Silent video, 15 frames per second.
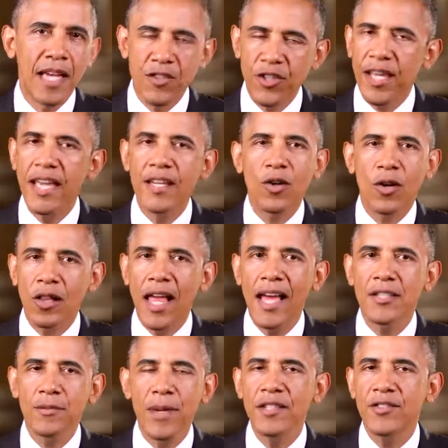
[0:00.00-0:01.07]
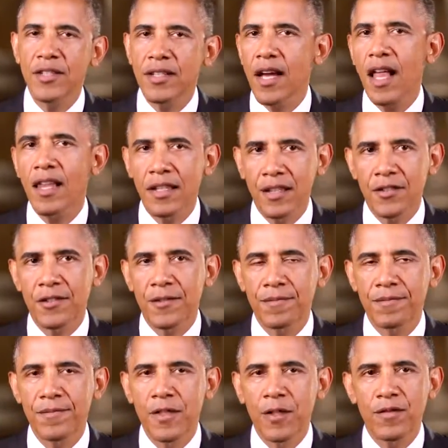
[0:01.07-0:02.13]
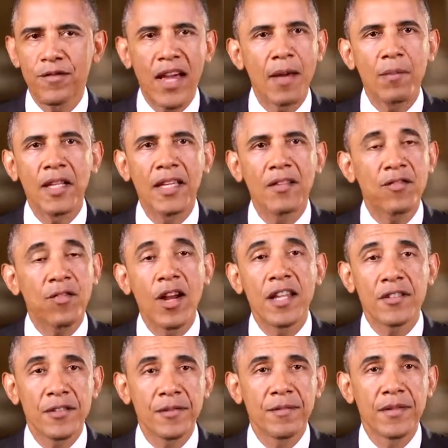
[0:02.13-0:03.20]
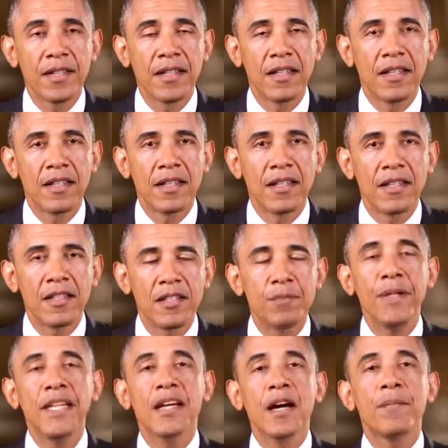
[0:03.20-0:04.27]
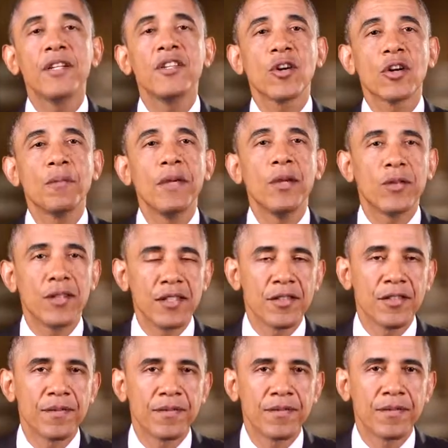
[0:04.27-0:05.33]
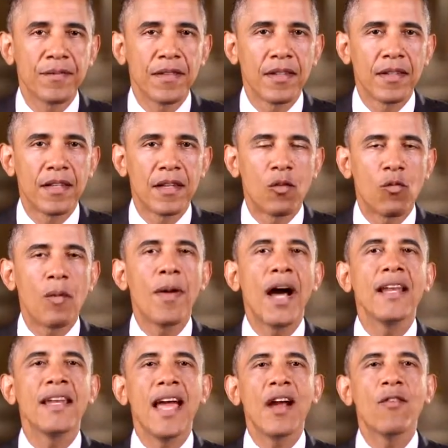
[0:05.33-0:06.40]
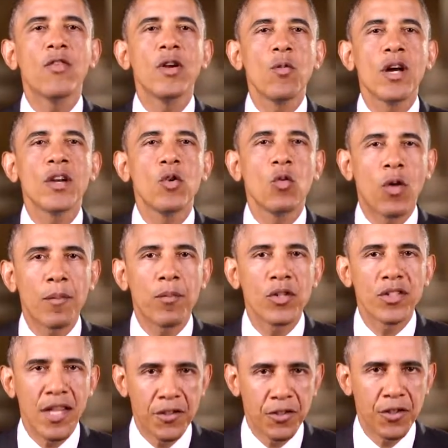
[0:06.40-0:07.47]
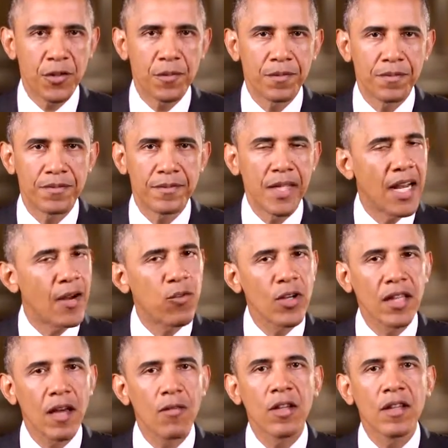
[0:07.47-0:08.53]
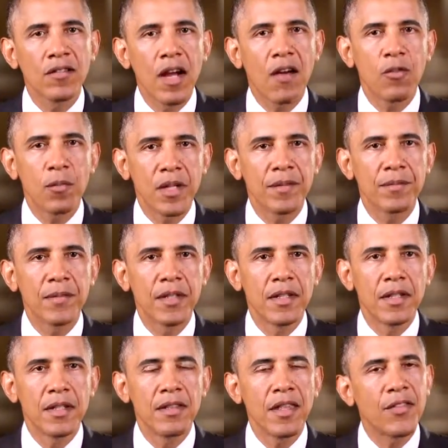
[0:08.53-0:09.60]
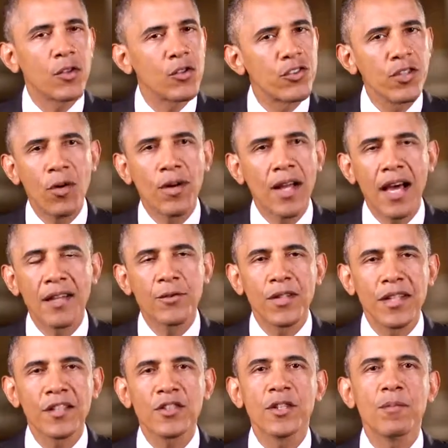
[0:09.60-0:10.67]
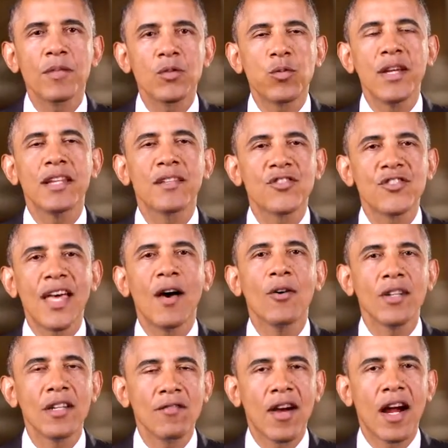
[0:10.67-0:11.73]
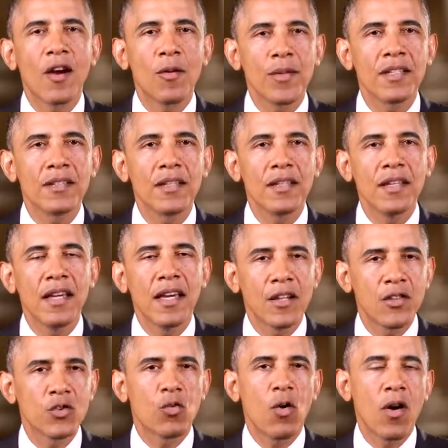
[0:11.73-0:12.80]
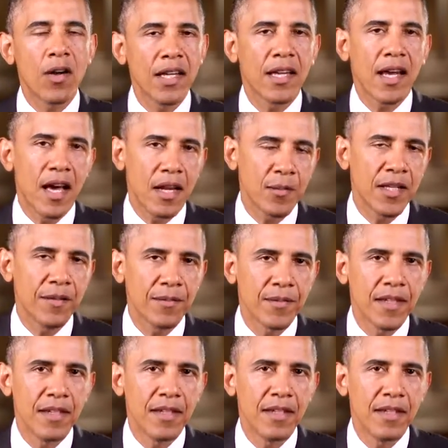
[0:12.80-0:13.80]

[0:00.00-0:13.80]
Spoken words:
Educate your classmates and colleagues, your family and friends. Speak up in your communities. Remind everyone who represents you at every level of government that there's no contradiction between a sound environment and a strong economy,